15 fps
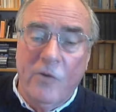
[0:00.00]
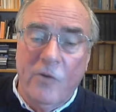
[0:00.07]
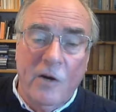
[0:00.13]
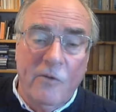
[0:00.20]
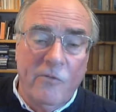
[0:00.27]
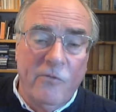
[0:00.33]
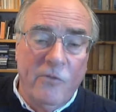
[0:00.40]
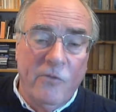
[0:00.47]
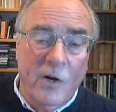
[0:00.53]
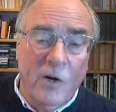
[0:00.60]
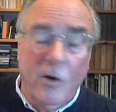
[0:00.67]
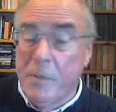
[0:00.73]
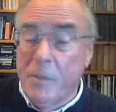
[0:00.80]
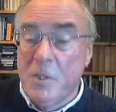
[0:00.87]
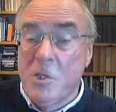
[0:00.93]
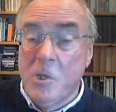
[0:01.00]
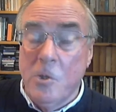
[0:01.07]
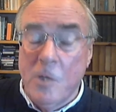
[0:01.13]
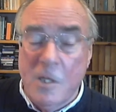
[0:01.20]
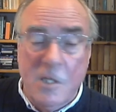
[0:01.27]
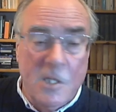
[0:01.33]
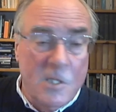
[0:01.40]
of
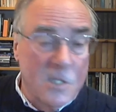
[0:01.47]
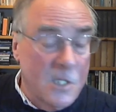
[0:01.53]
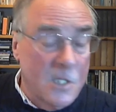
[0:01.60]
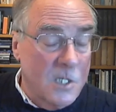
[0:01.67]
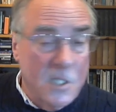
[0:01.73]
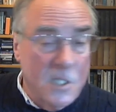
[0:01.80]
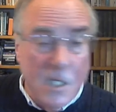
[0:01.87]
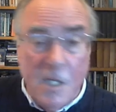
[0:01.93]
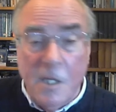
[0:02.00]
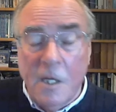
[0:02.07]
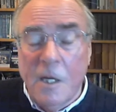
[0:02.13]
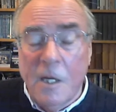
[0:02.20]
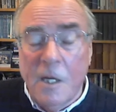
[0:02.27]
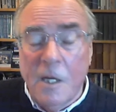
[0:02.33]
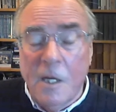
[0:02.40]
opportunities to see